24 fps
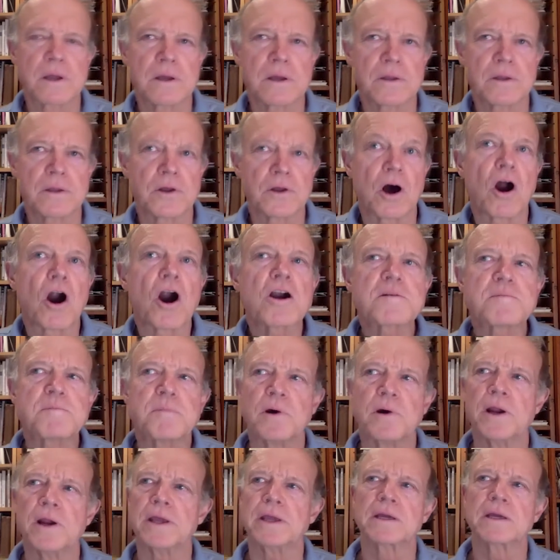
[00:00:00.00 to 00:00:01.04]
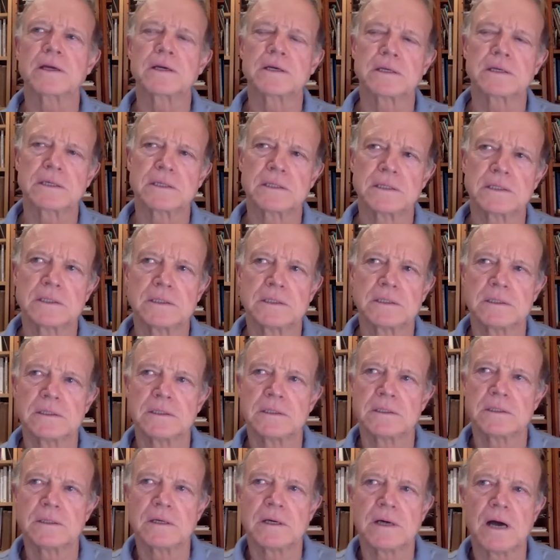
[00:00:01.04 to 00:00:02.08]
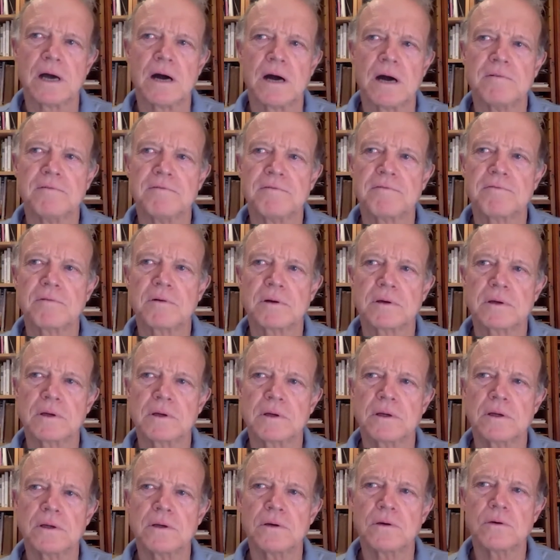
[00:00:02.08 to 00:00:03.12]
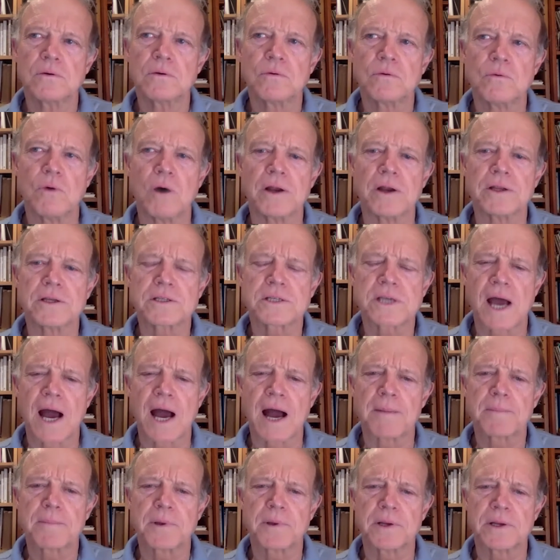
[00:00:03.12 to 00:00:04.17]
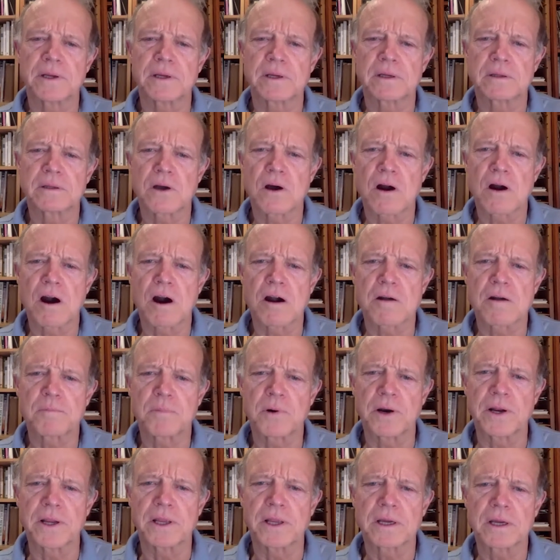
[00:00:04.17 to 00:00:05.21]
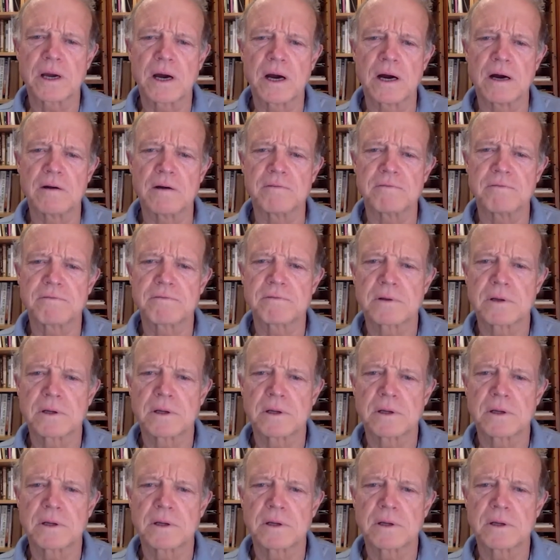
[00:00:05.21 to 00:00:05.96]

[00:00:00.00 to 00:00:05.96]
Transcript: the heartbreak of what is happening, the heartbreak of